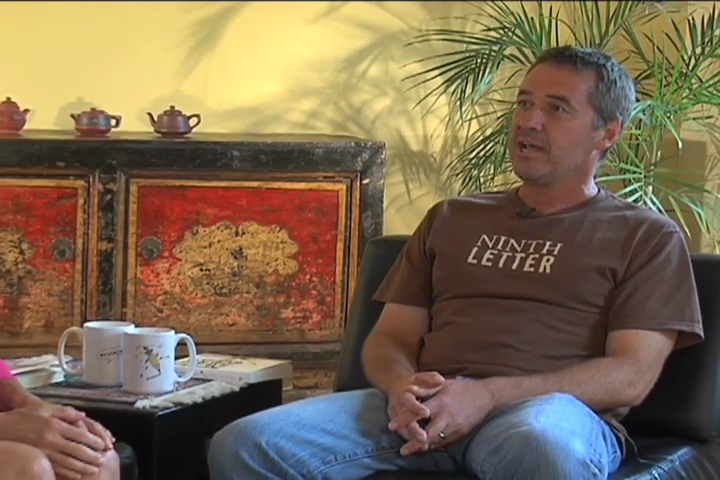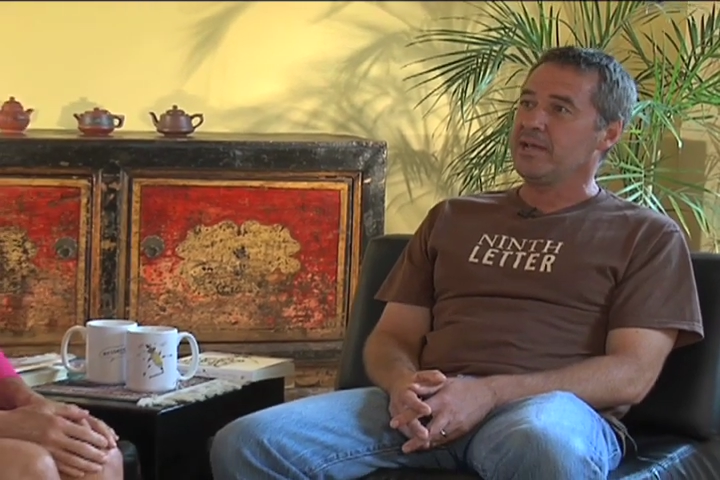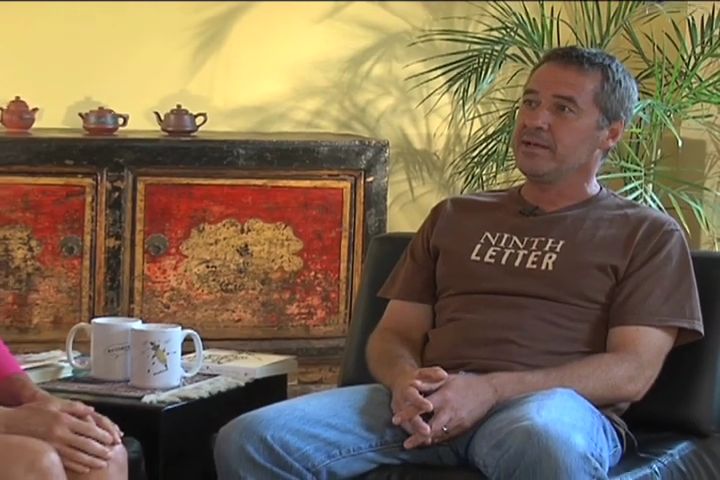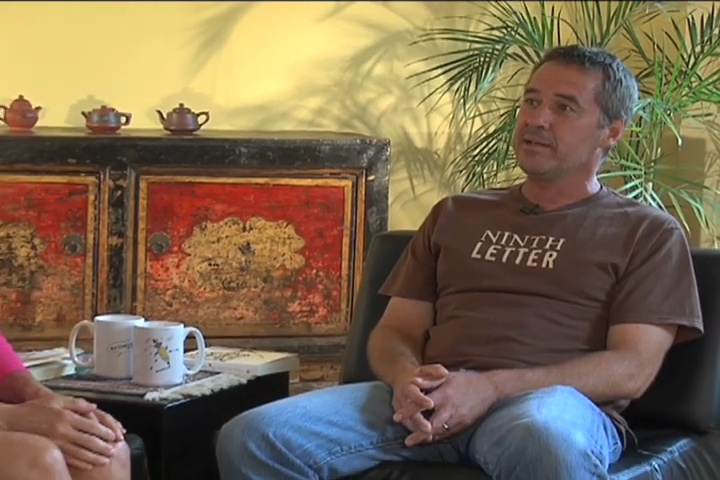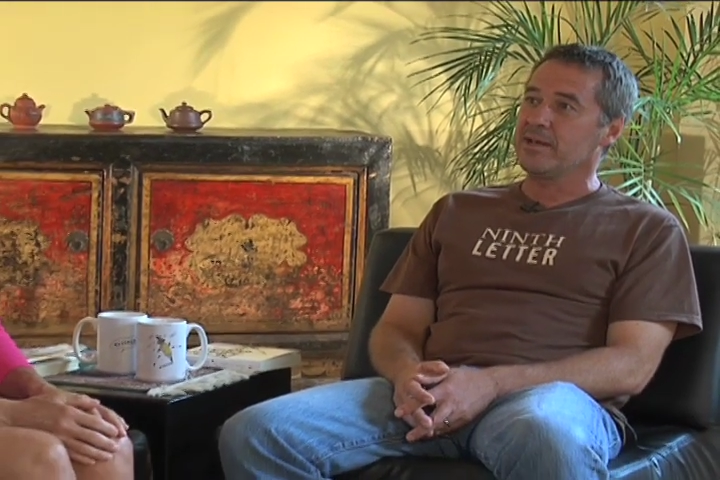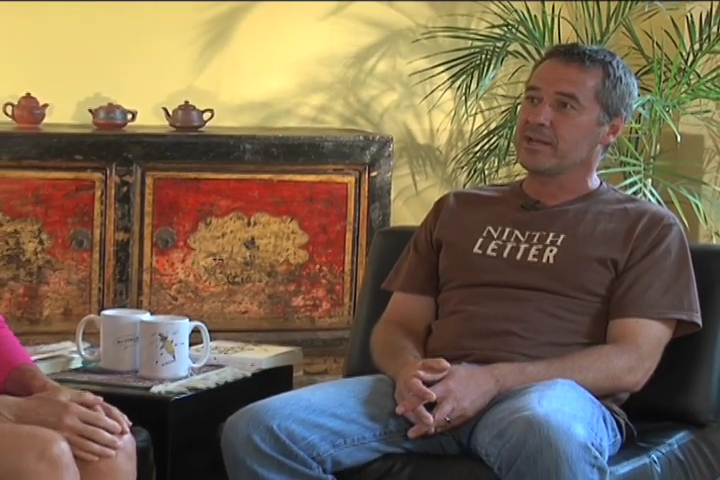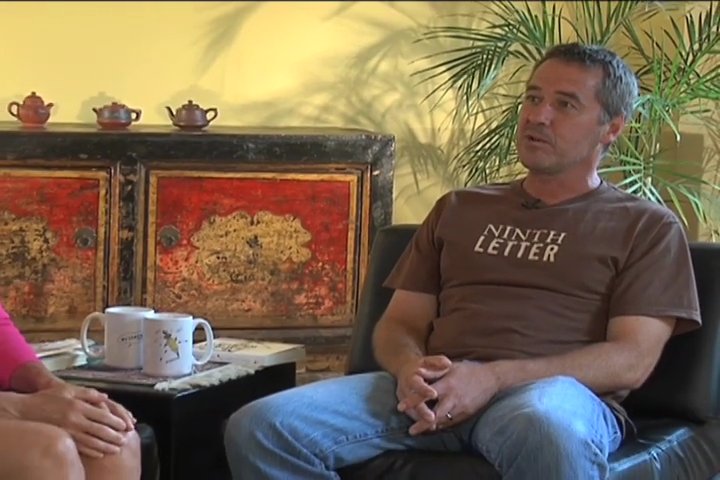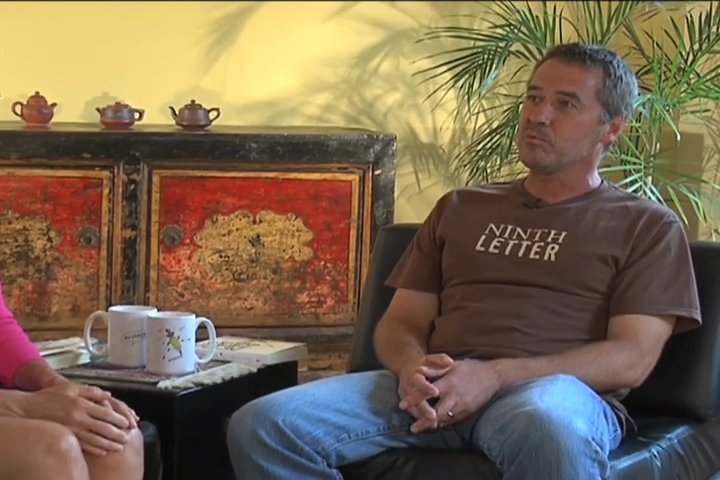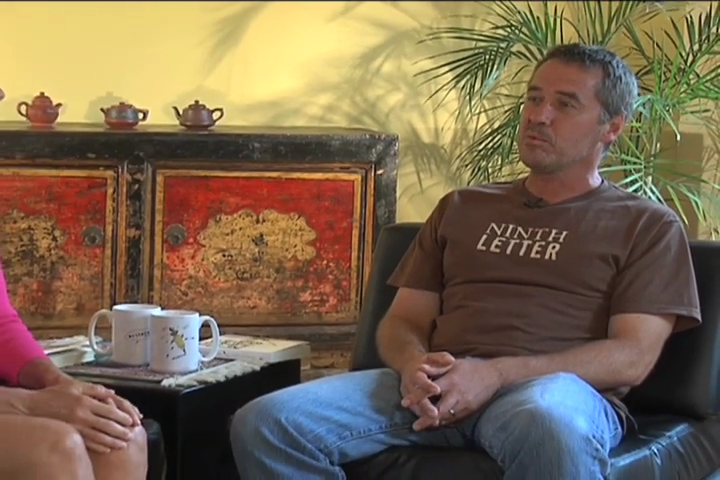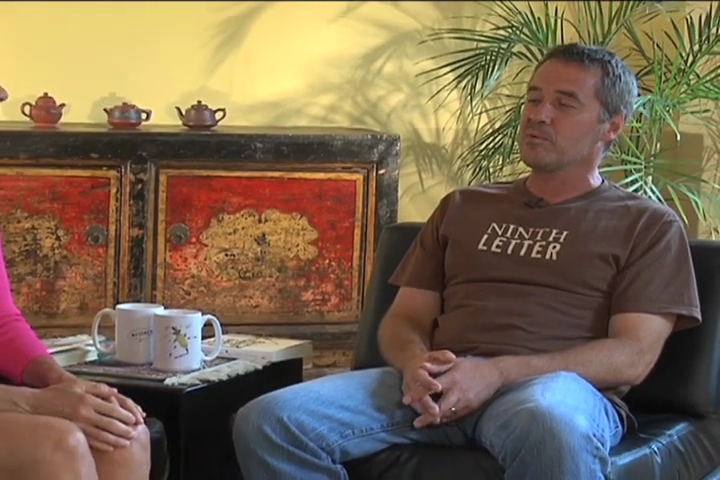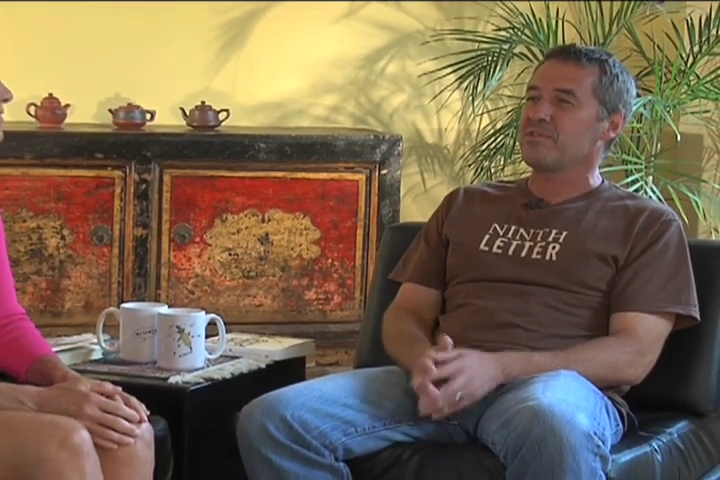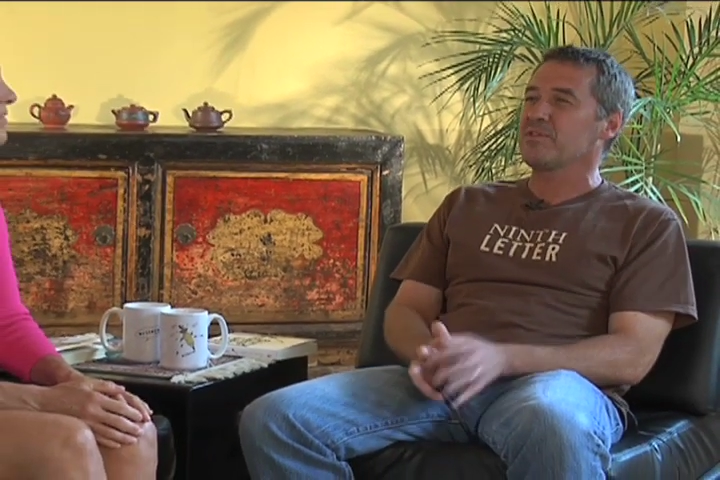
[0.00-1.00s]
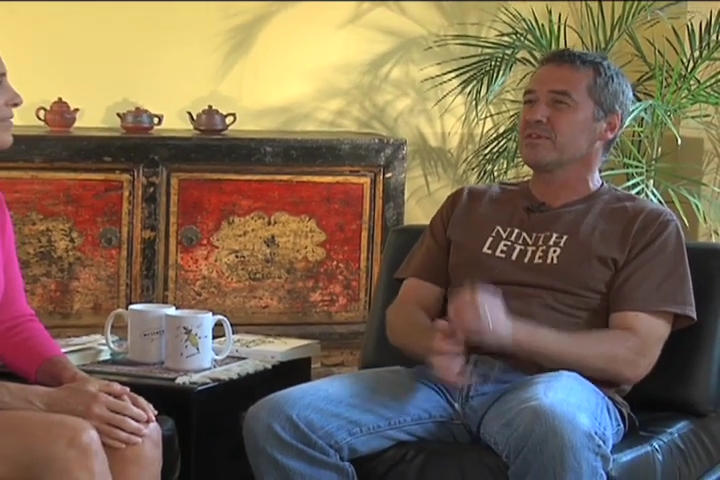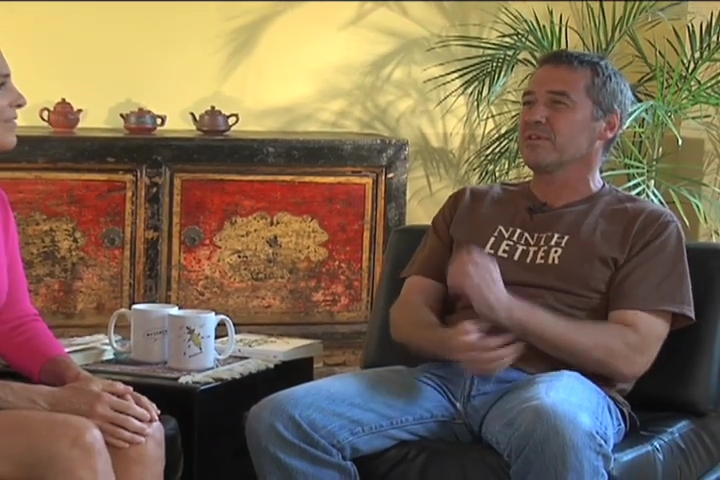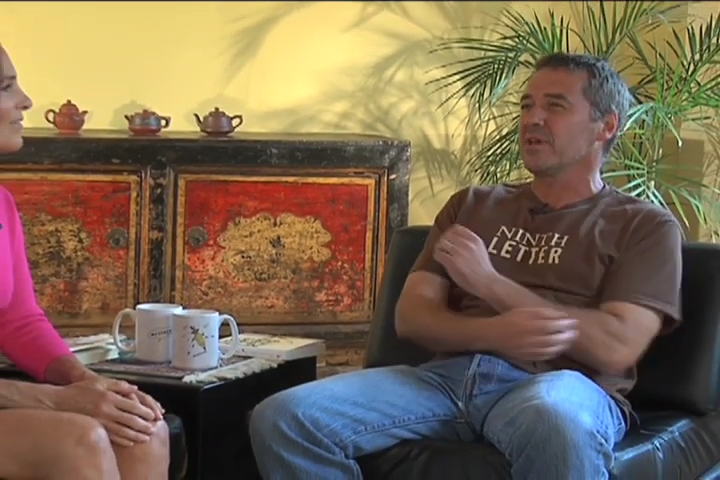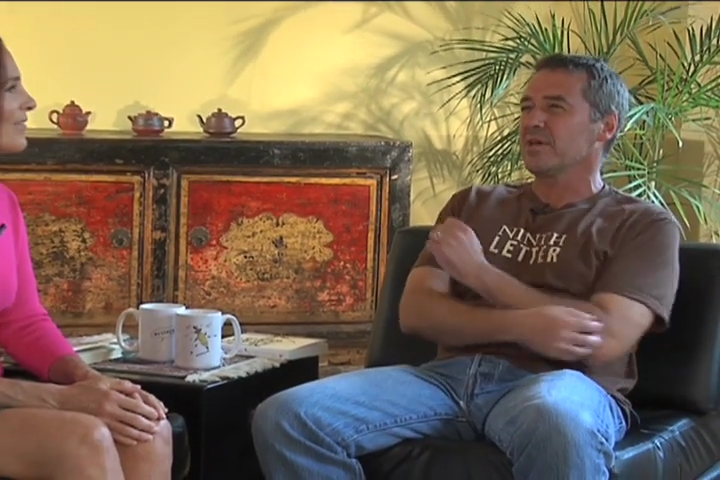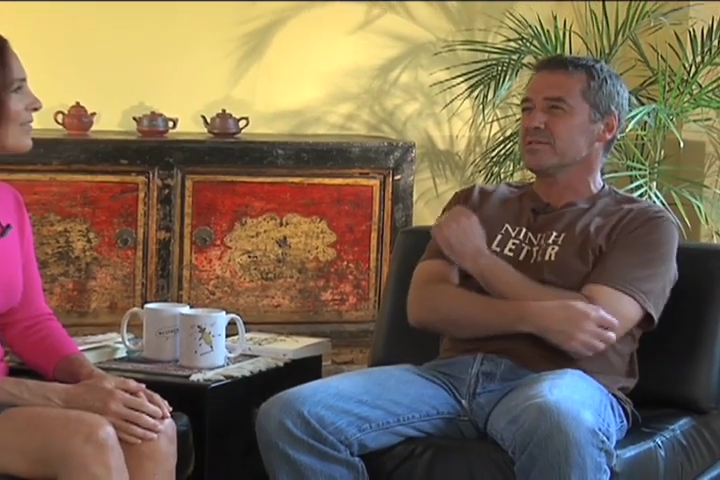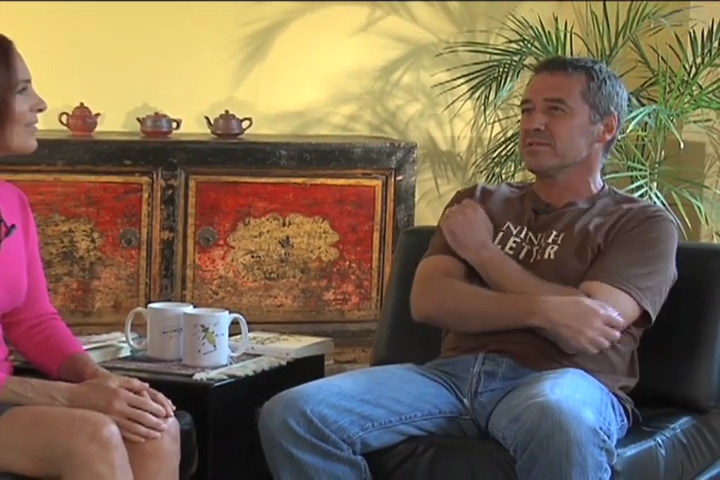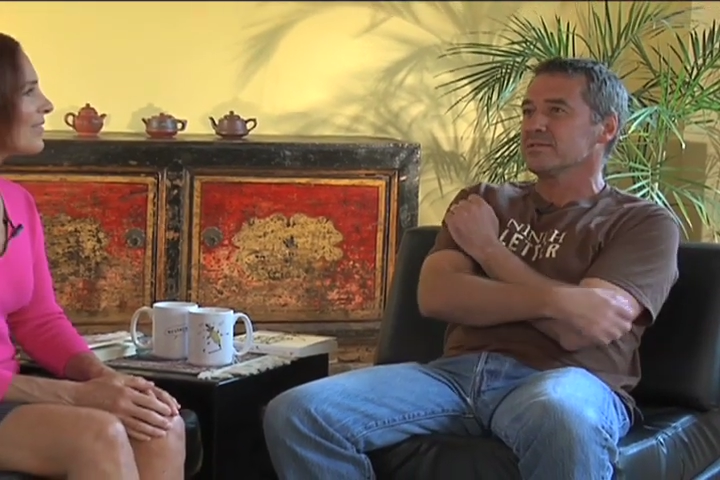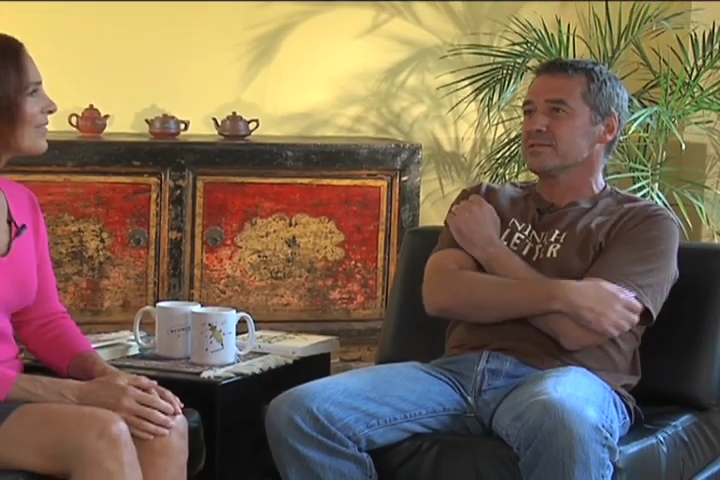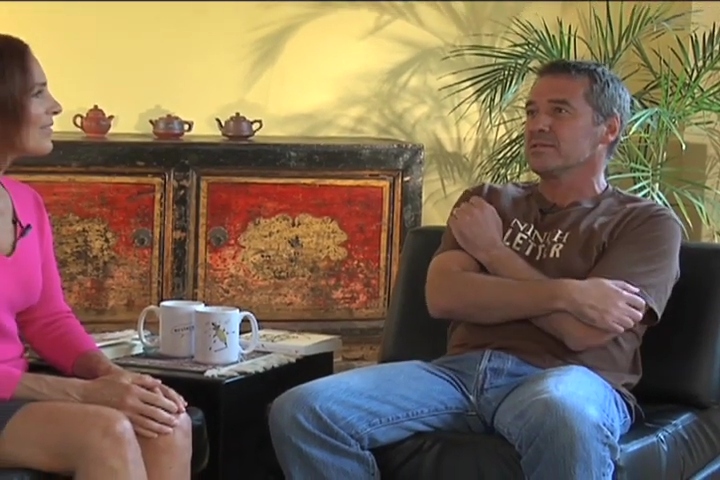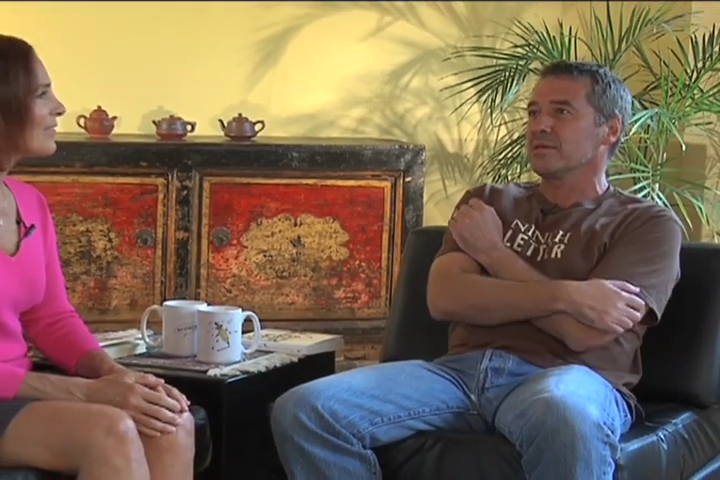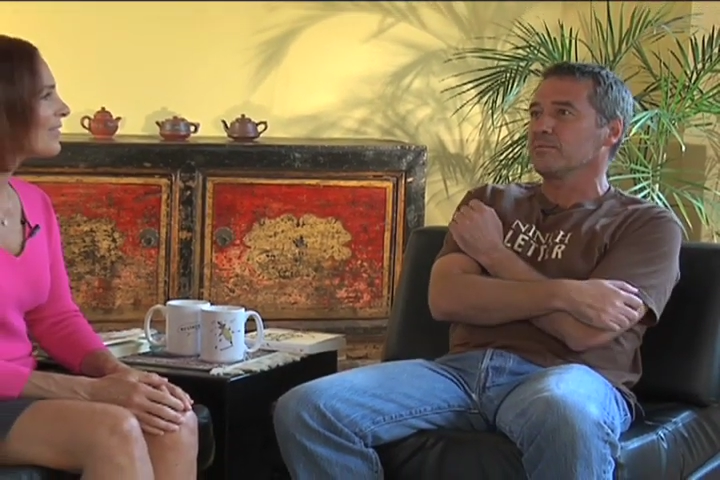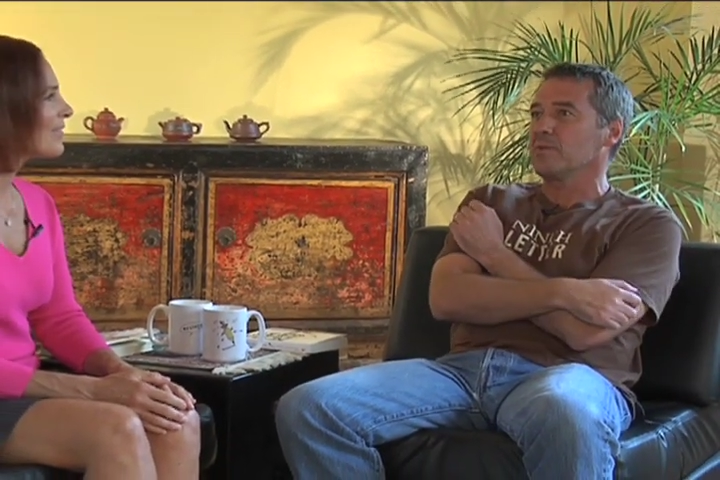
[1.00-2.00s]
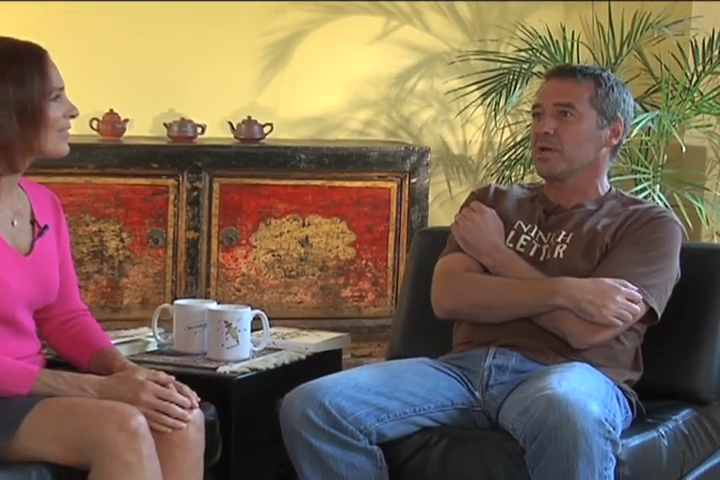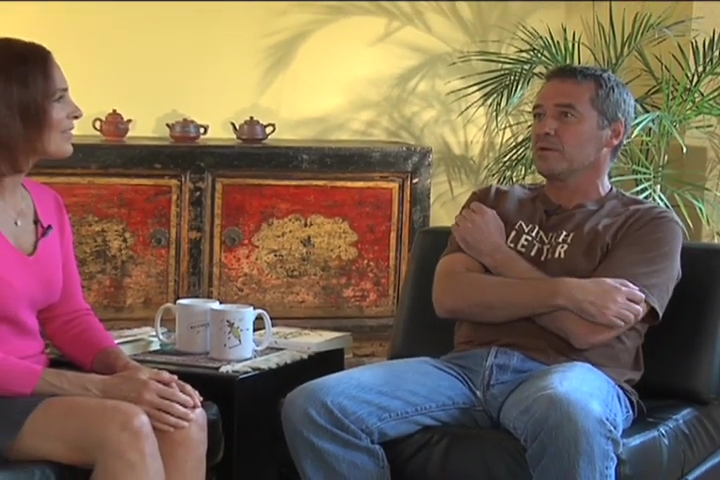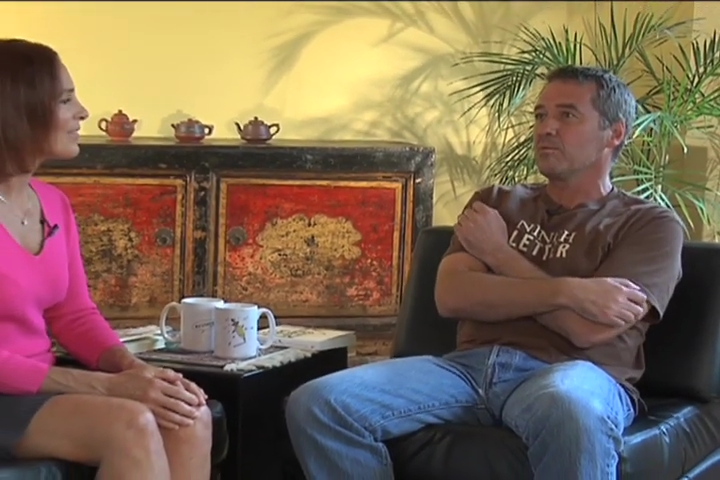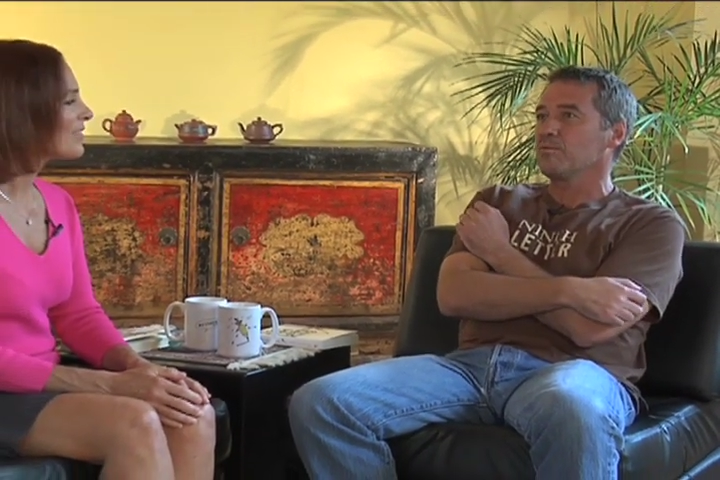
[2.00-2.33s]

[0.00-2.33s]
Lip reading: And I can remember, I think the nicest thing my